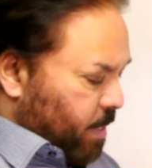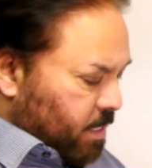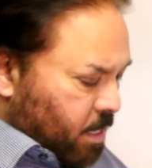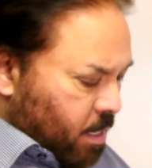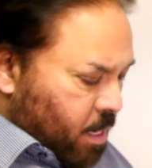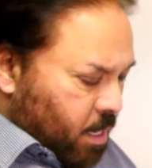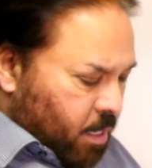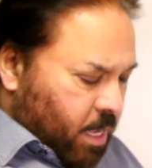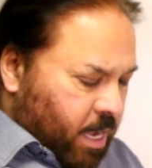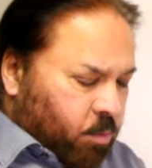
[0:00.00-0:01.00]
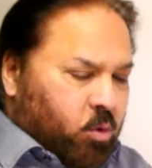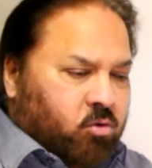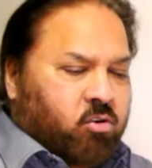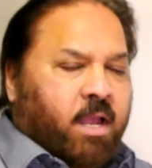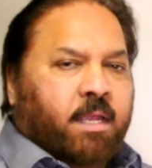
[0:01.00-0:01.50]
But I will
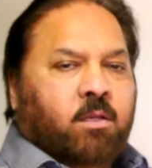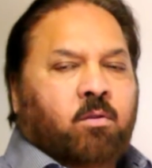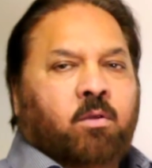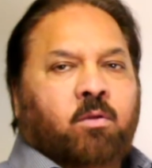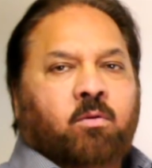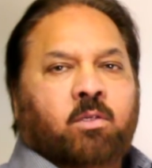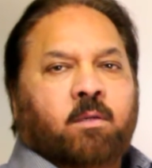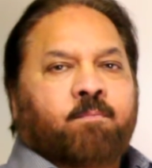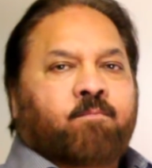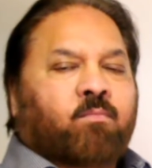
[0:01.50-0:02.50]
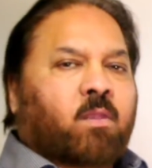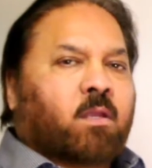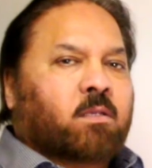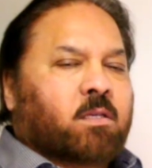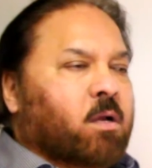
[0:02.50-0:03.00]
try to use
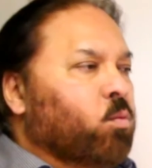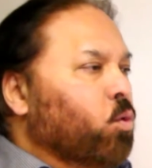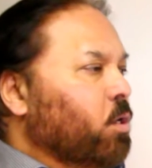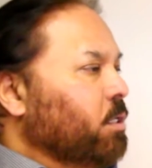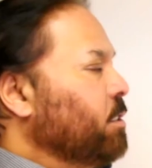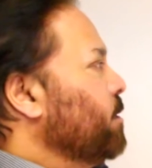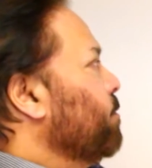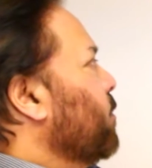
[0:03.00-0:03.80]
some words